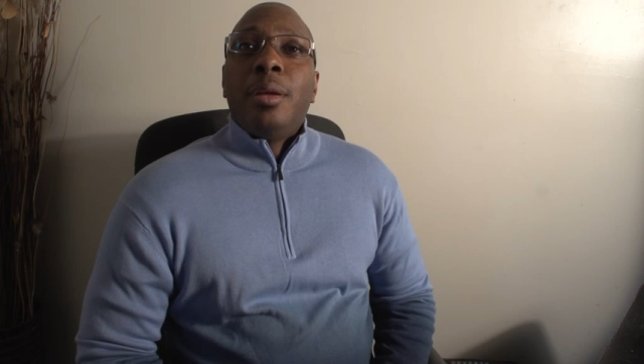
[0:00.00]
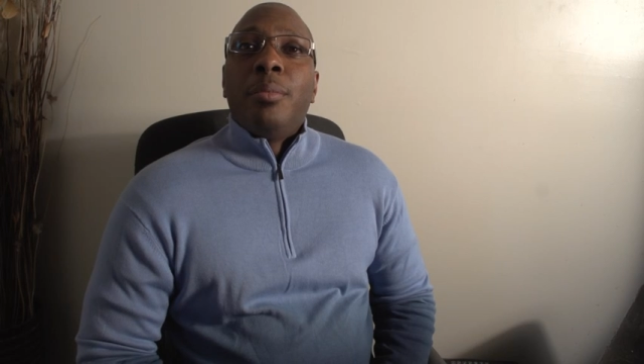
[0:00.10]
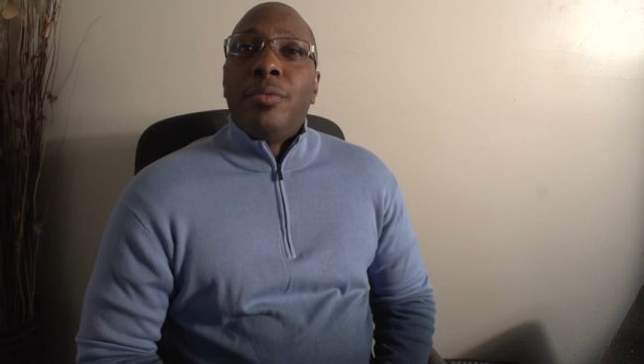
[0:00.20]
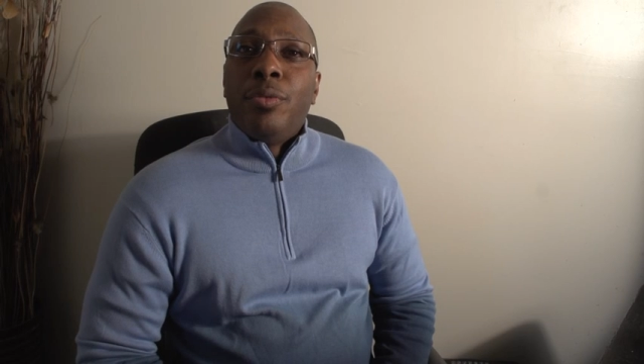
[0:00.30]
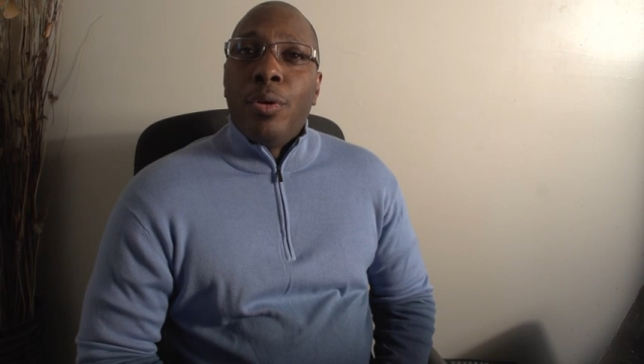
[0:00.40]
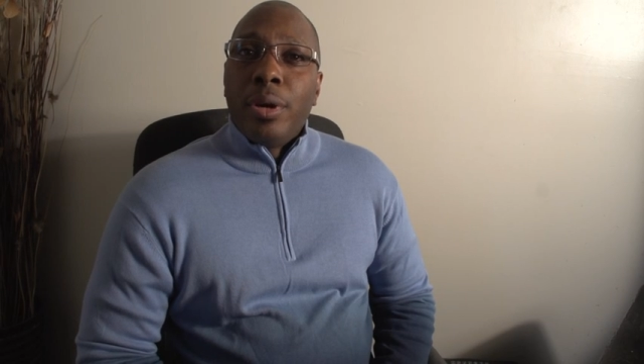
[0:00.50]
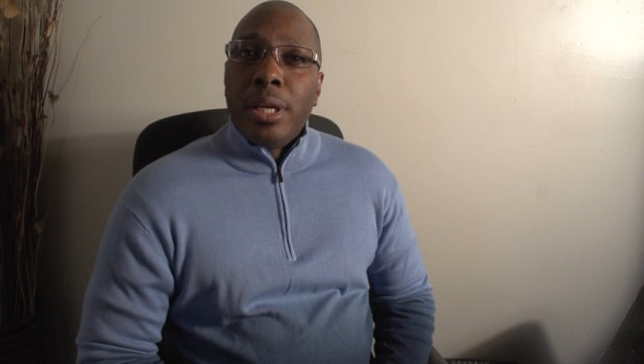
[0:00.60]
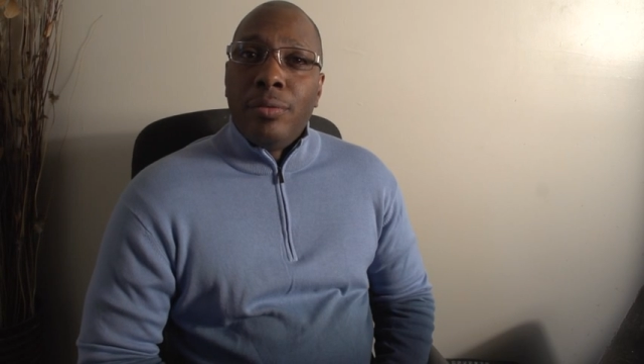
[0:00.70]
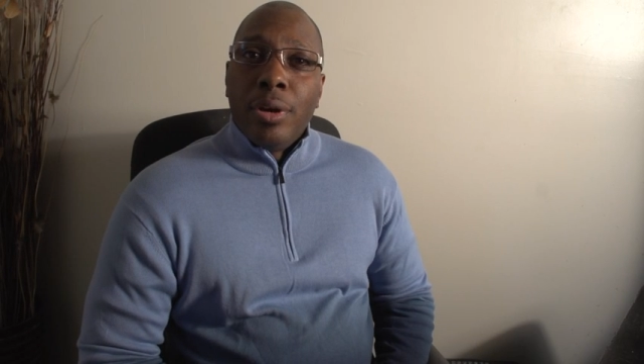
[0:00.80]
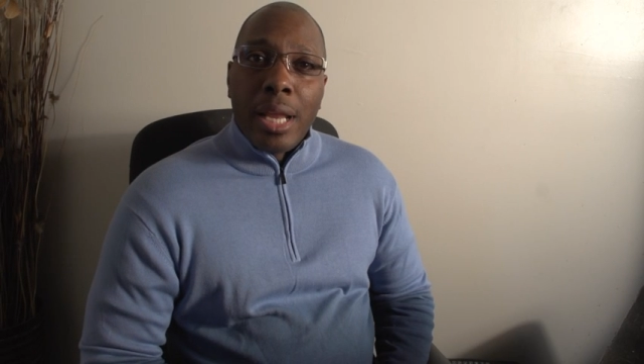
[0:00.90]
before
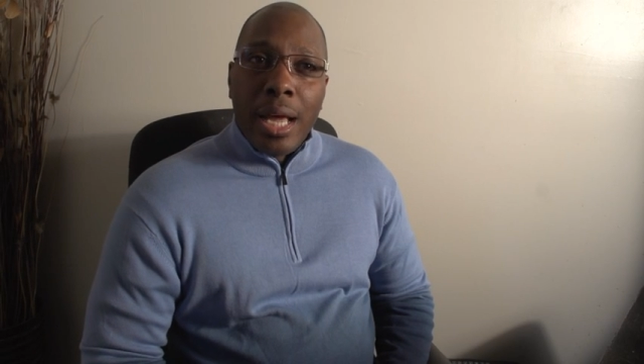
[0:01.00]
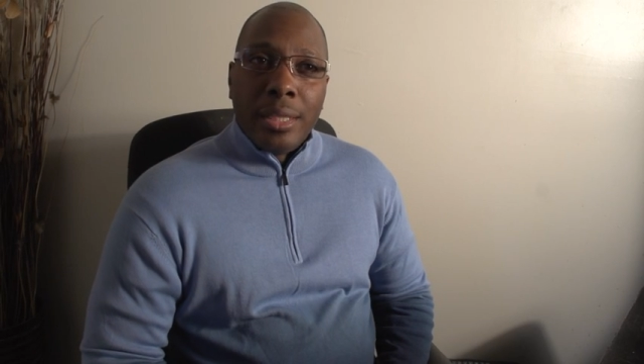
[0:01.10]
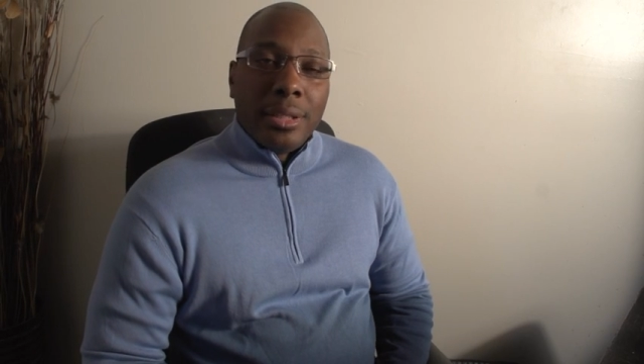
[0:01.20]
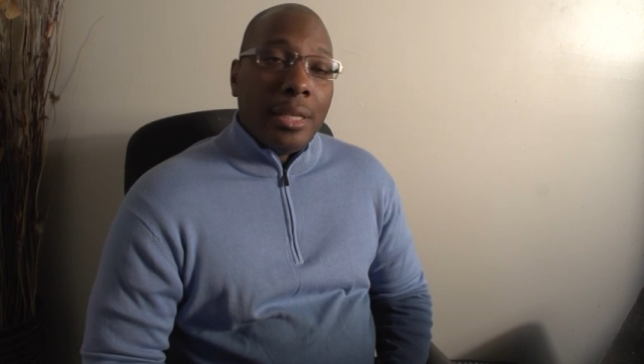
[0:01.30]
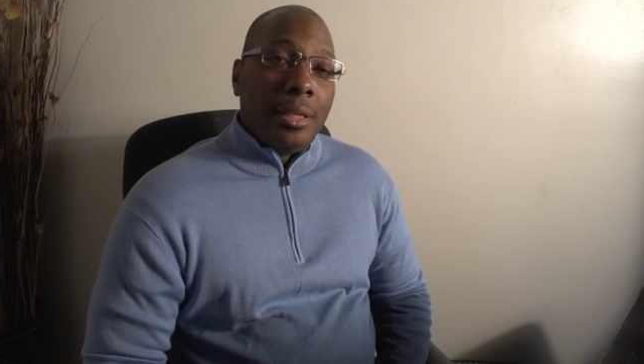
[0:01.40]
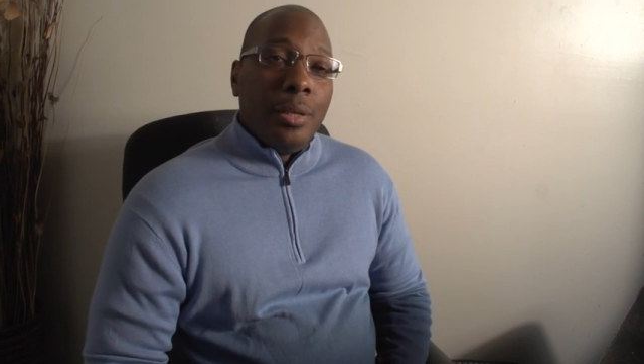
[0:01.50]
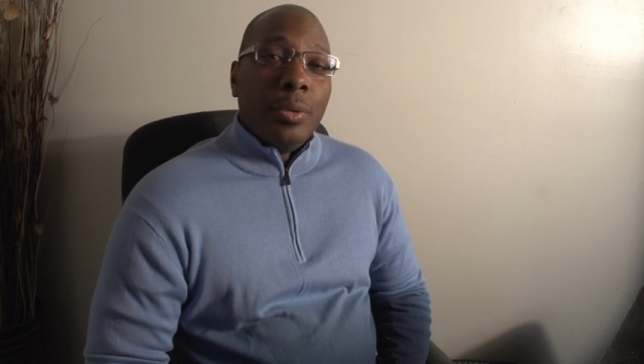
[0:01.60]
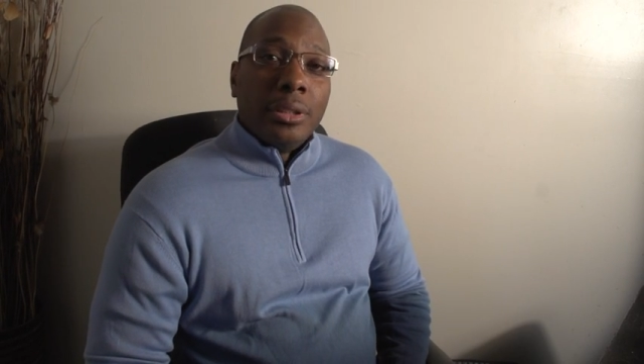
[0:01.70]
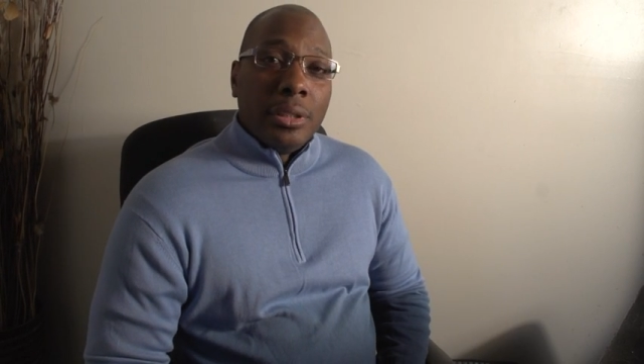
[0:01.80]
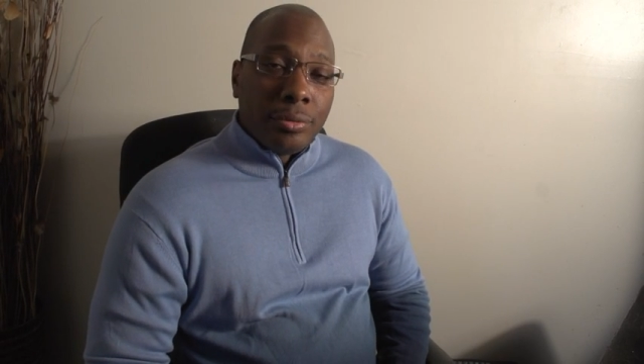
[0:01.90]
he realized that he
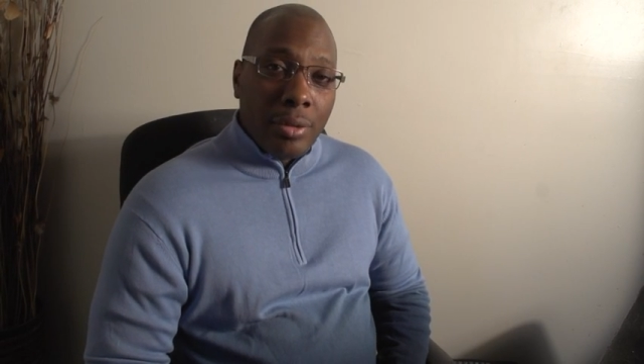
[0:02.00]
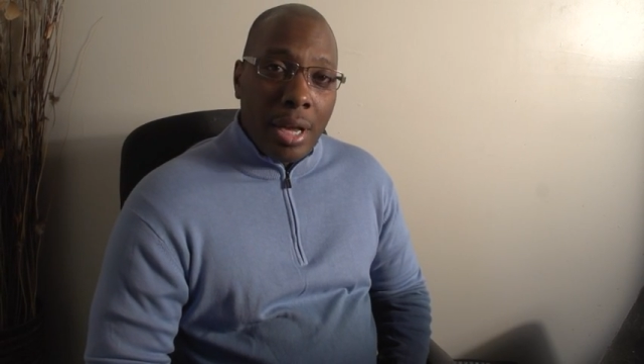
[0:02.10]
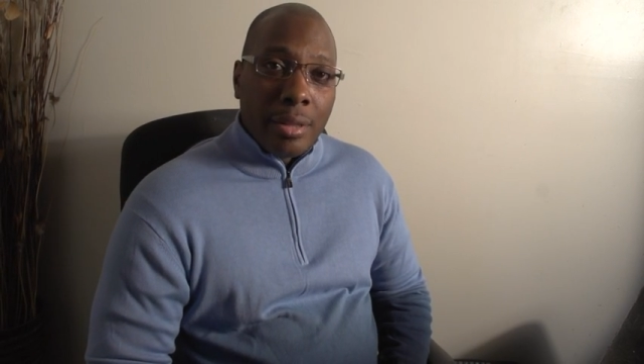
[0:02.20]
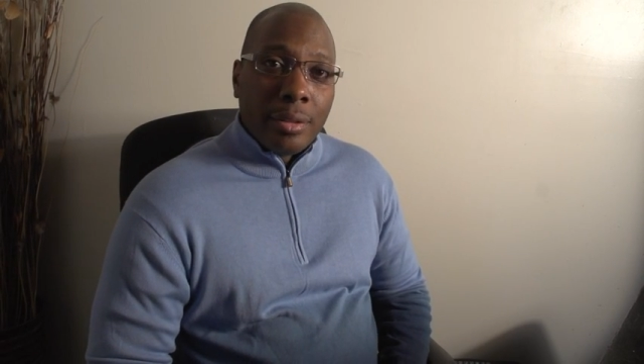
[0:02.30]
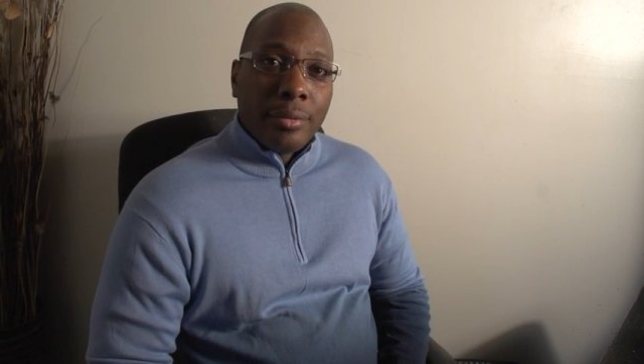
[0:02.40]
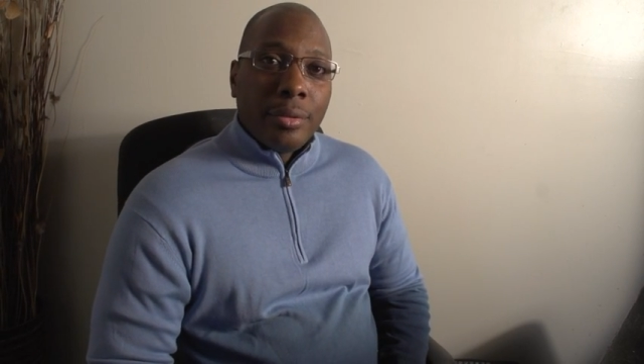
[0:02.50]
wasn't his father,